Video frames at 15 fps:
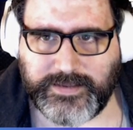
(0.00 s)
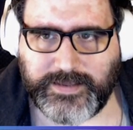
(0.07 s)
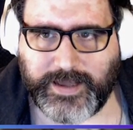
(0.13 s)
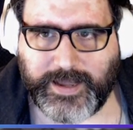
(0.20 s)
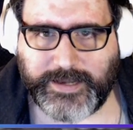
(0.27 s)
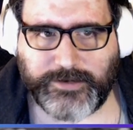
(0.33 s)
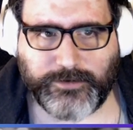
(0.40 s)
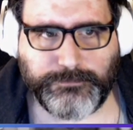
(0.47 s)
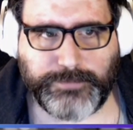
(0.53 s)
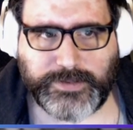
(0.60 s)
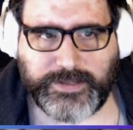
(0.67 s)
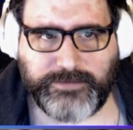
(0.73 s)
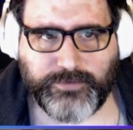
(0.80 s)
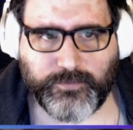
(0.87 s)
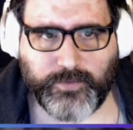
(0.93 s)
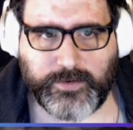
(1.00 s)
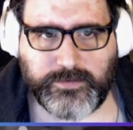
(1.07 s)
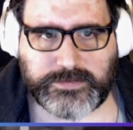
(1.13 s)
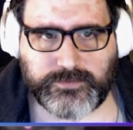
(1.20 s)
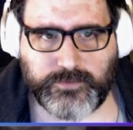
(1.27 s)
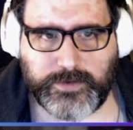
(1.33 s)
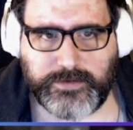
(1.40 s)
I don't believe a
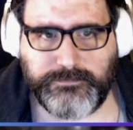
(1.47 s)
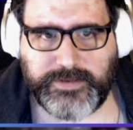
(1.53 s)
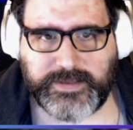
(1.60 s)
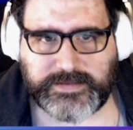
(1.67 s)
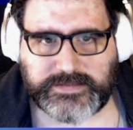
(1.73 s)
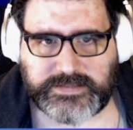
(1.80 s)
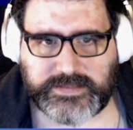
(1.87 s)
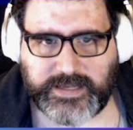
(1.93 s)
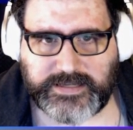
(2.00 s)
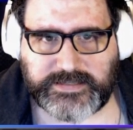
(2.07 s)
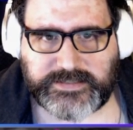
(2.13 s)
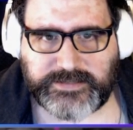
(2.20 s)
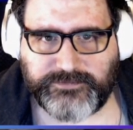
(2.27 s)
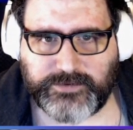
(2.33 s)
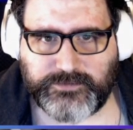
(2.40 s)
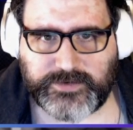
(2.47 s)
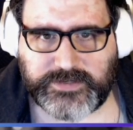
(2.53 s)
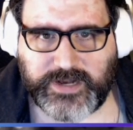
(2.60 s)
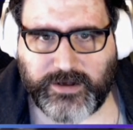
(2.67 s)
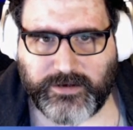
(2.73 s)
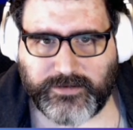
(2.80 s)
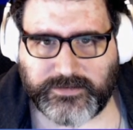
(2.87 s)
rose would be as nice if it were
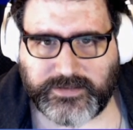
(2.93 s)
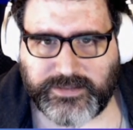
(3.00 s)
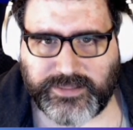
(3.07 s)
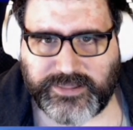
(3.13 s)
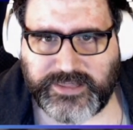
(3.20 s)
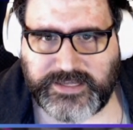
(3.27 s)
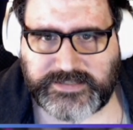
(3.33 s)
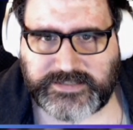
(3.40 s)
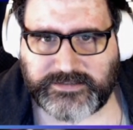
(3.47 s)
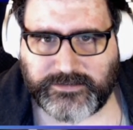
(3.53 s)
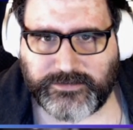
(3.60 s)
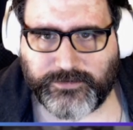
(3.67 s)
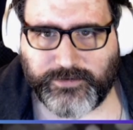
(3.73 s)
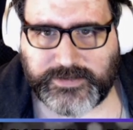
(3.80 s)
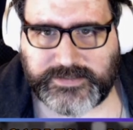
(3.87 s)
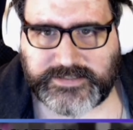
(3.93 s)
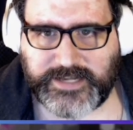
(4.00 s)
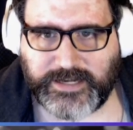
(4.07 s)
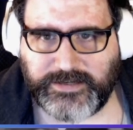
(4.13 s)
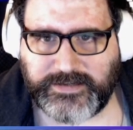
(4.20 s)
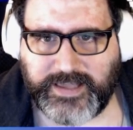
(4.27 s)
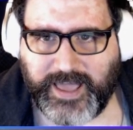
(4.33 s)
called a thistle or a
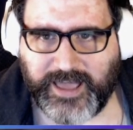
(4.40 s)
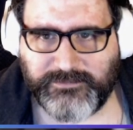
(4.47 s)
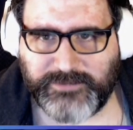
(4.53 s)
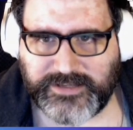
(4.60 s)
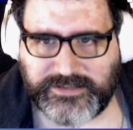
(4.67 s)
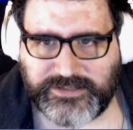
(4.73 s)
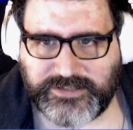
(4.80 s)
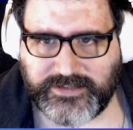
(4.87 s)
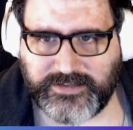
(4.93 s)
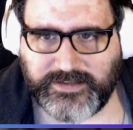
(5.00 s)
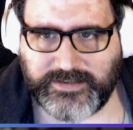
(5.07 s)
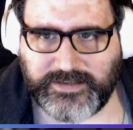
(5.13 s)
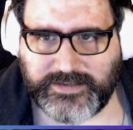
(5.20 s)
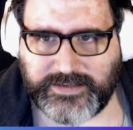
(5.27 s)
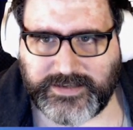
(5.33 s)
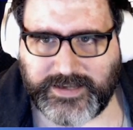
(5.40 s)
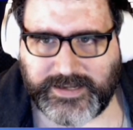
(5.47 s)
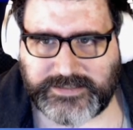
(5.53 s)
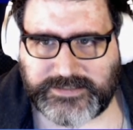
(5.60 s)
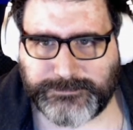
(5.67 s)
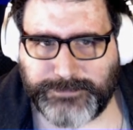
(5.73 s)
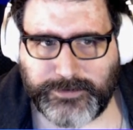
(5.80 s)
skunk cabbage. I
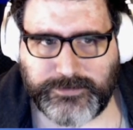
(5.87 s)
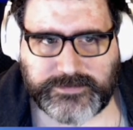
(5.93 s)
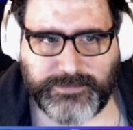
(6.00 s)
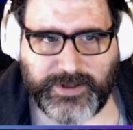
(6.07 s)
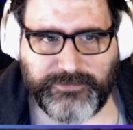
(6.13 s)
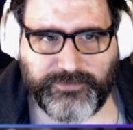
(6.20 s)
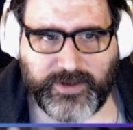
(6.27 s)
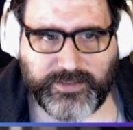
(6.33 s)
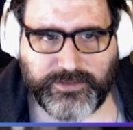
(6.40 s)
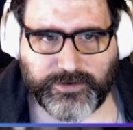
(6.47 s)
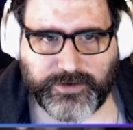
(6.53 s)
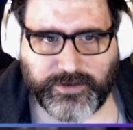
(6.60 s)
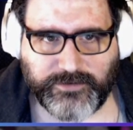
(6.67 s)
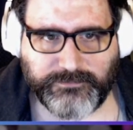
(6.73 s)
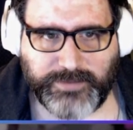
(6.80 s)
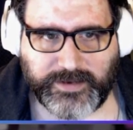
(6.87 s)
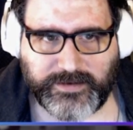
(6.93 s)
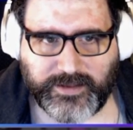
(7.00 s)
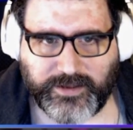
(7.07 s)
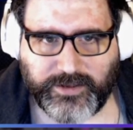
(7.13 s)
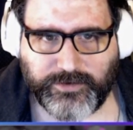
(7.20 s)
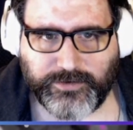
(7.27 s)
suppose my father could have been
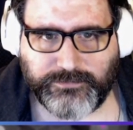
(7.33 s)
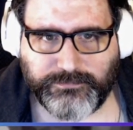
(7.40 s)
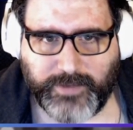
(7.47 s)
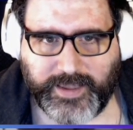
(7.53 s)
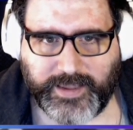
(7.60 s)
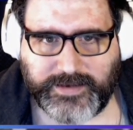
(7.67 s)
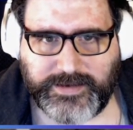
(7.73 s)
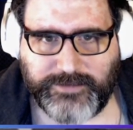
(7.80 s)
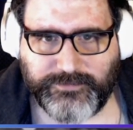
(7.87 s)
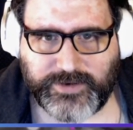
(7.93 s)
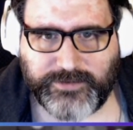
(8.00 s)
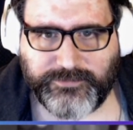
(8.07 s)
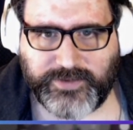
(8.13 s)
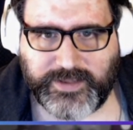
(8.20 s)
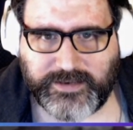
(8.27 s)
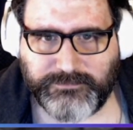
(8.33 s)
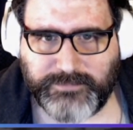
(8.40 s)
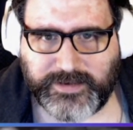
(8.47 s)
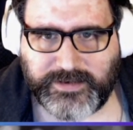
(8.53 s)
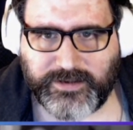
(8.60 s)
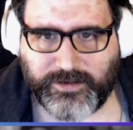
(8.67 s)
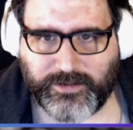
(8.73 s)
a good man even if he had
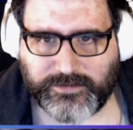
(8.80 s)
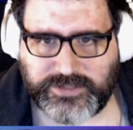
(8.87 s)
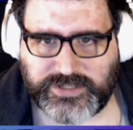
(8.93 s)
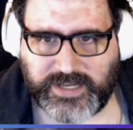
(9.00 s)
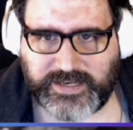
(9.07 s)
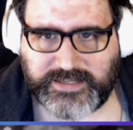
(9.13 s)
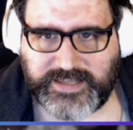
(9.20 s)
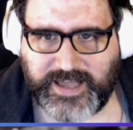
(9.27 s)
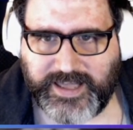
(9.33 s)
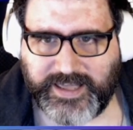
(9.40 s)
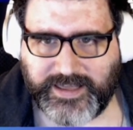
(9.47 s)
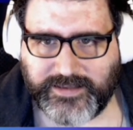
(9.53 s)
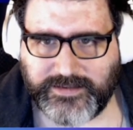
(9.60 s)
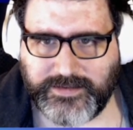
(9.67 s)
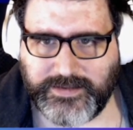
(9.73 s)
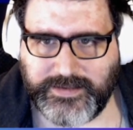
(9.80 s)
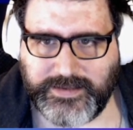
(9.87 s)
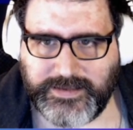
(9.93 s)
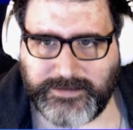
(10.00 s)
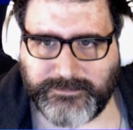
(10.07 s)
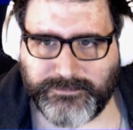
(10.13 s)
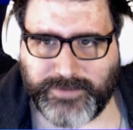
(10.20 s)
been called Jedediah,
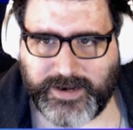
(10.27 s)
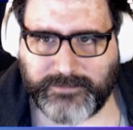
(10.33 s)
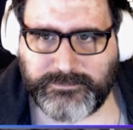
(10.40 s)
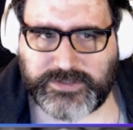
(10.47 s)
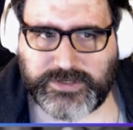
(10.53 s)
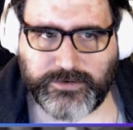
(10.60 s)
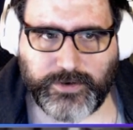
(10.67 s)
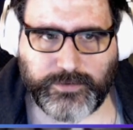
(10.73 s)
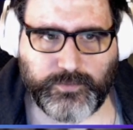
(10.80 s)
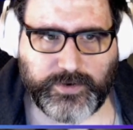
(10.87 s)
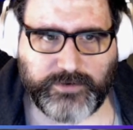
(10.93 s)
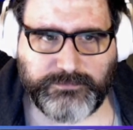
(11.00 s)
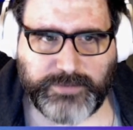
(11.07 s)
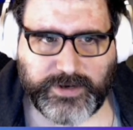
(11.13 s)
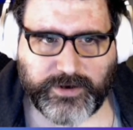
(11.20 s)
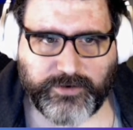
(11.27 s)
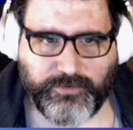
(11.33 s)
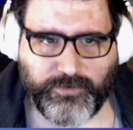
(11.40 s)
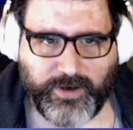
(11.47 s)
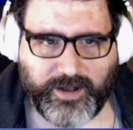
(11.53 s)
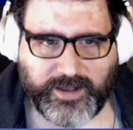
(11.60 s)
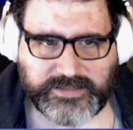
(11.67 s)
but I'm sure it would have been a
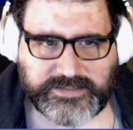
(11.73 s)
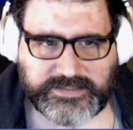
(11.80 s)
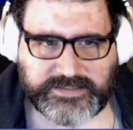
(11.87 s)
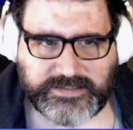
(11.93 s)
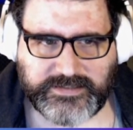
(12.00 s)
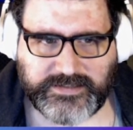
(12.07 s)
cross.